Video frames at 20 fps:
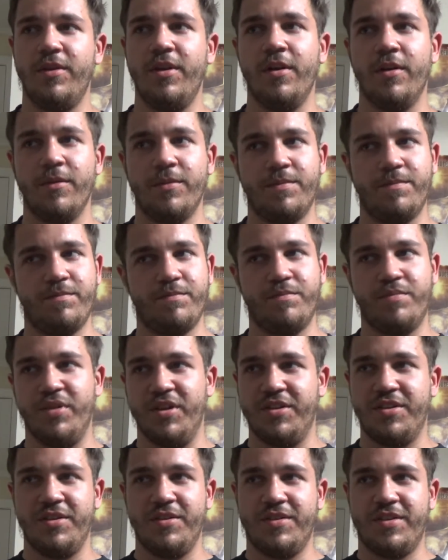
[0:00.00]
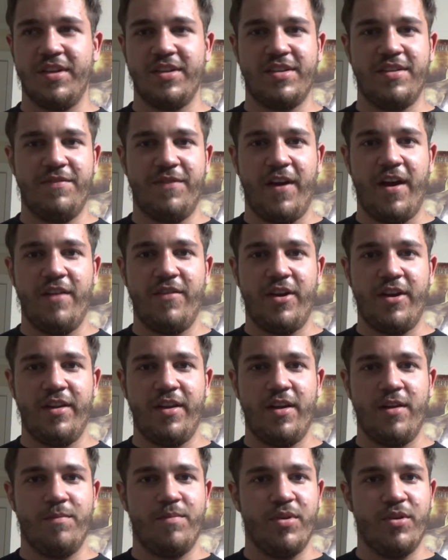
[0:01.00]
You know, put 265 on
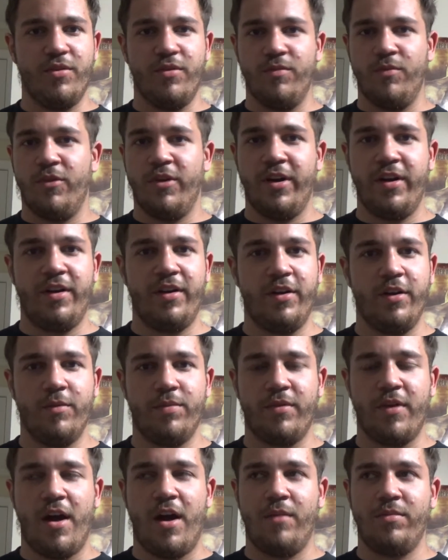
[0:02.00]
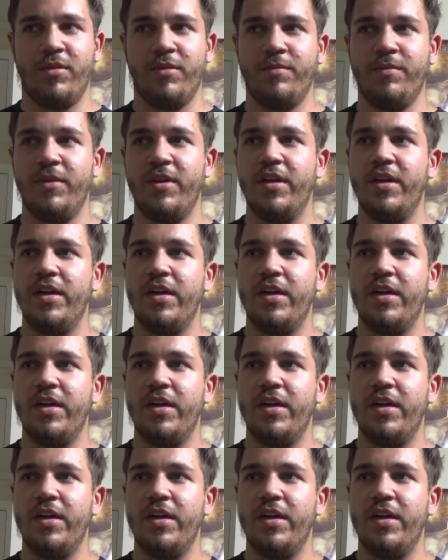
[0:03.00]
there, boom, one, no problem.